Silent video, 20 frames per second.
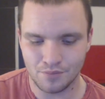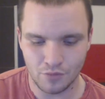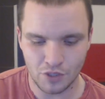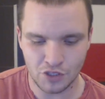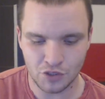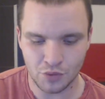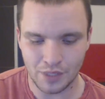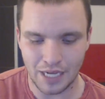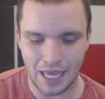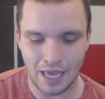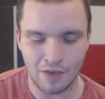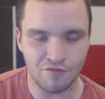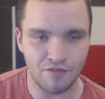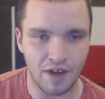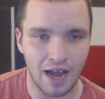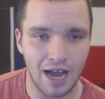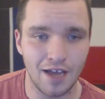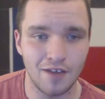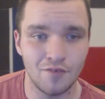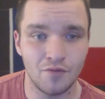which one
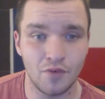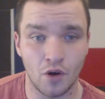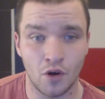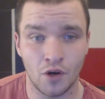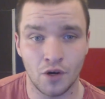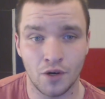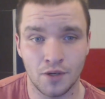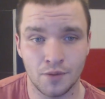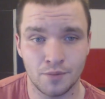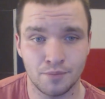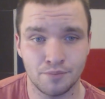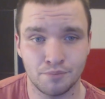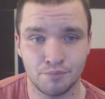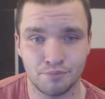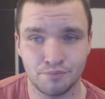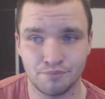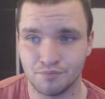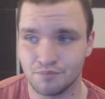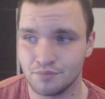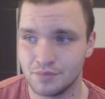F5 are
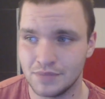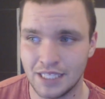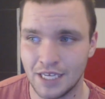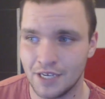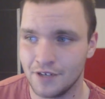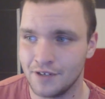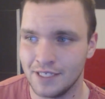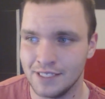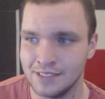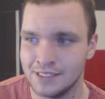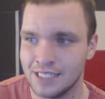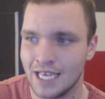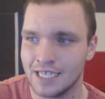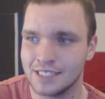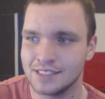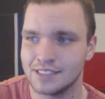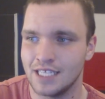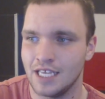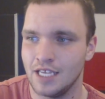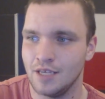they're the
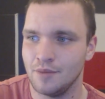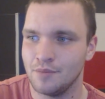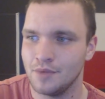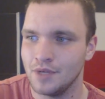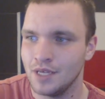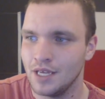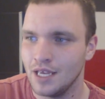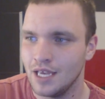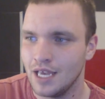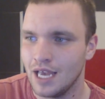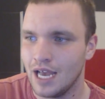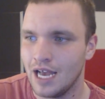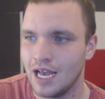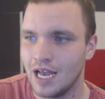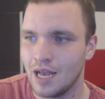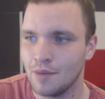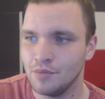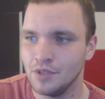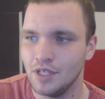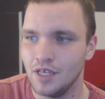exact same.
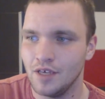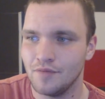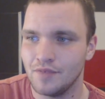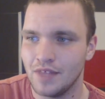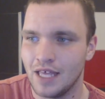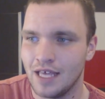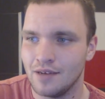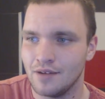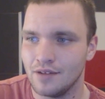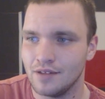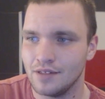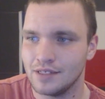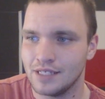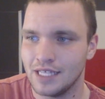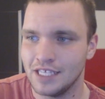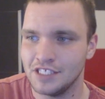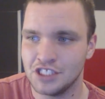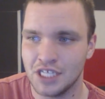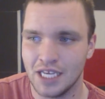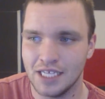I believe that
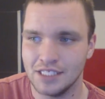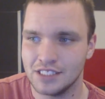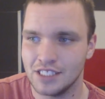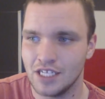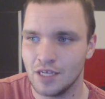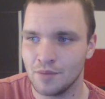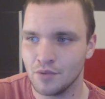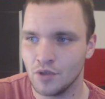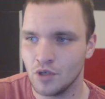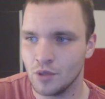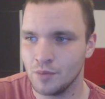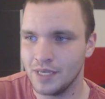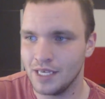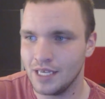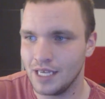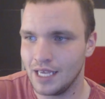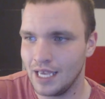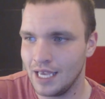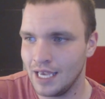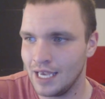they change it up a little
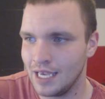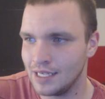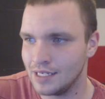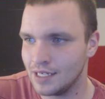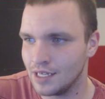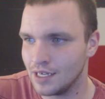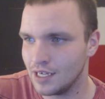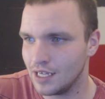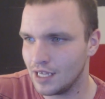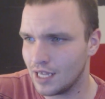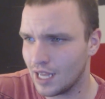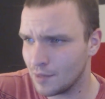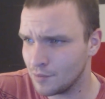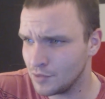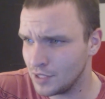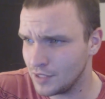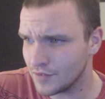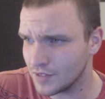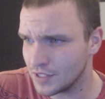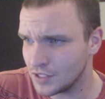bit, and I
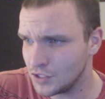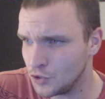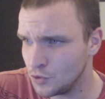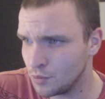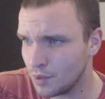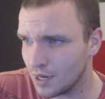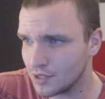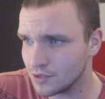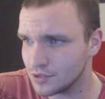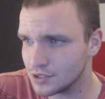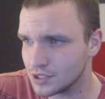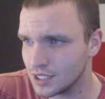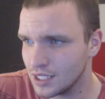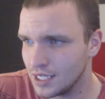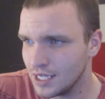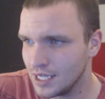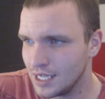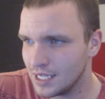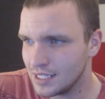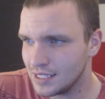believe on the new bottles
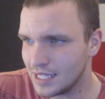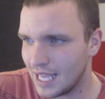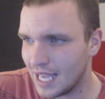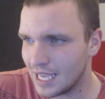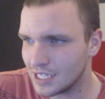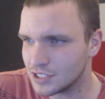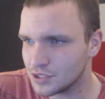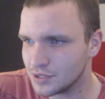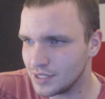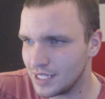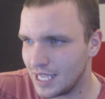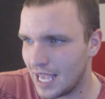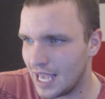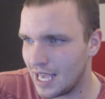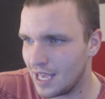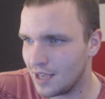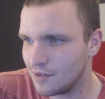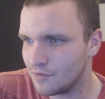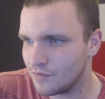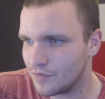they actually
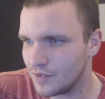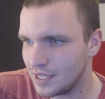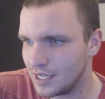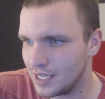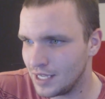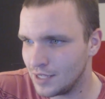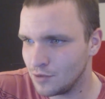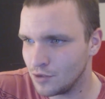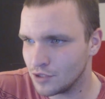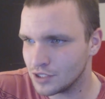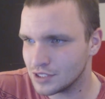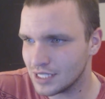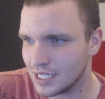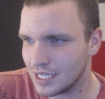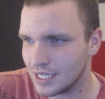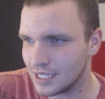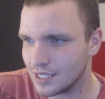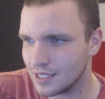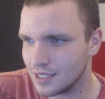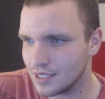have, it looks
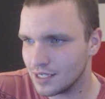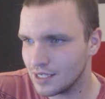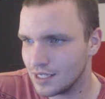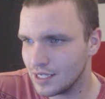like,